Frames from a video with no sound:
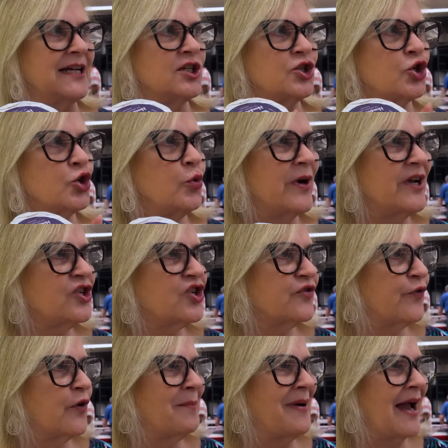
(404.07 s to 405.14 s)
Too rich
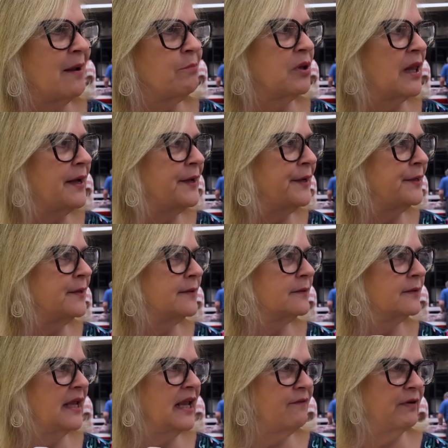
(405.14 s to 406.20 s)
for my blood,
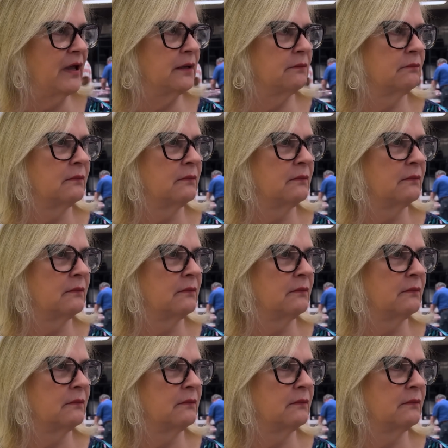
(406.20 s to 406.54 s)
even.